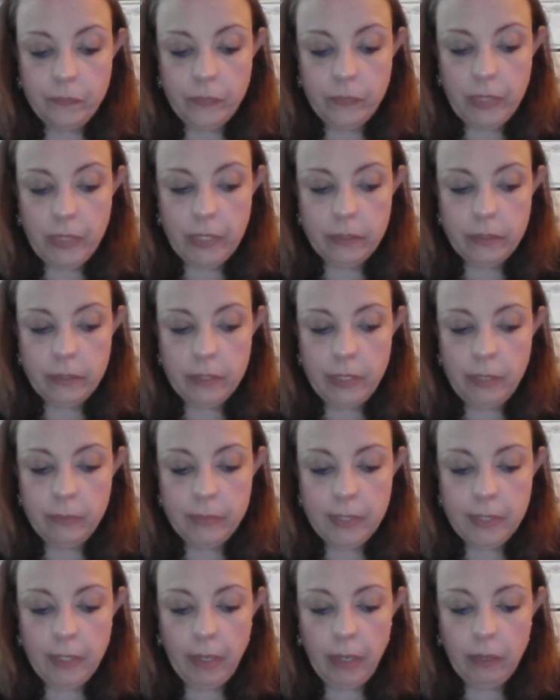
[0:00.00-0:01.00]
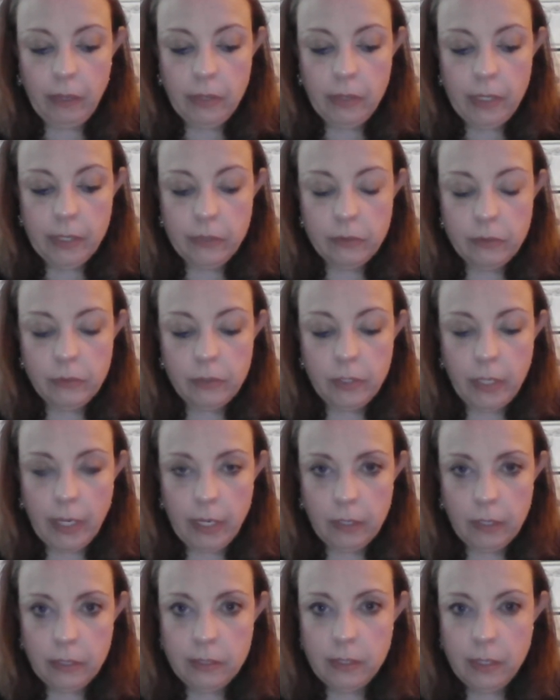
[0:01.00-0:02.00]
It seems like the
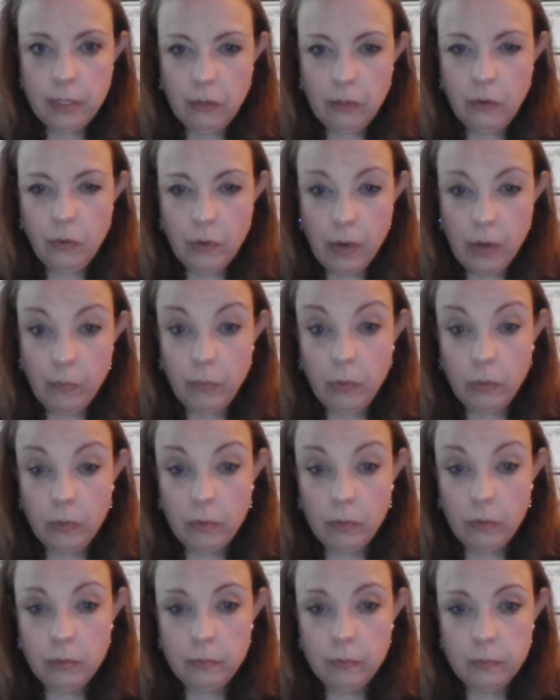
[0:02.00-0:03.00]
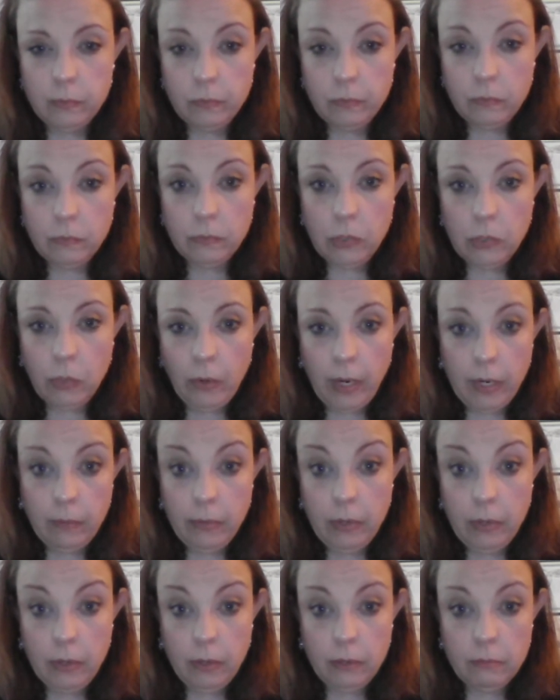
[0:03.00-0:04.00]
Israelites did grumble quite a
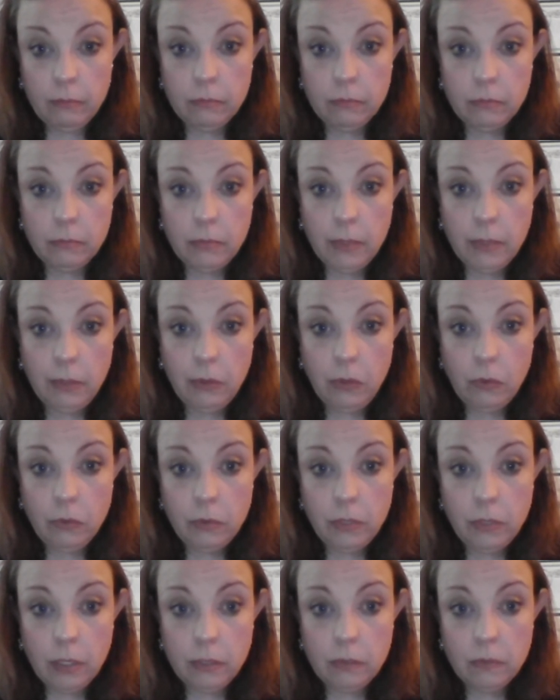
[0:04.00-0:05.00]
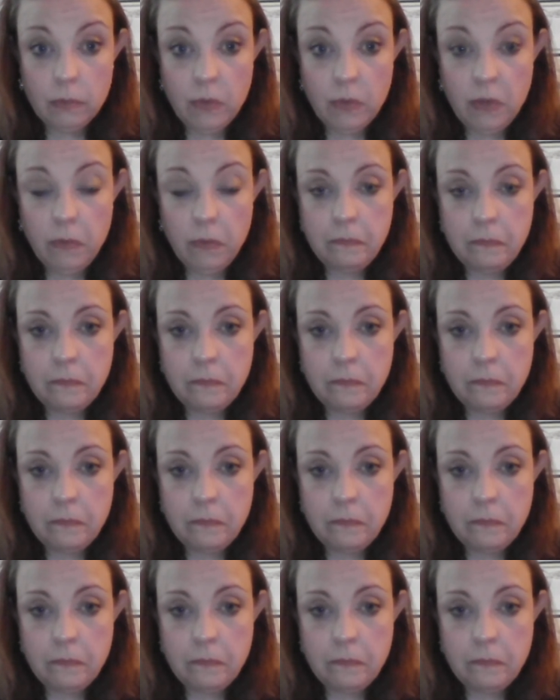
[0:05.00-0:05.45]
bit in the Old Testament.